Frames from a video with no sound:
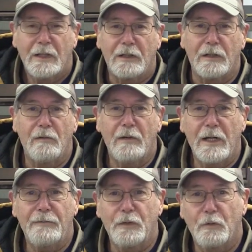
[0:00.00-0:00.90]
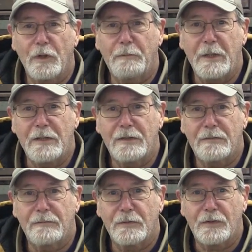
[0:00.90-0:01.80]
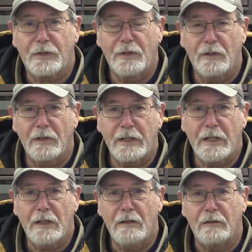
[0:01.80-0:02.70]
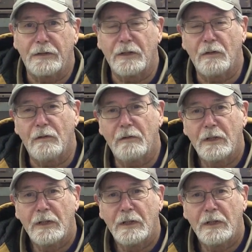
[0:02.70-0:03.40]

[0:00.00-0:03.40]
you don't have your workpiece securely held. You know,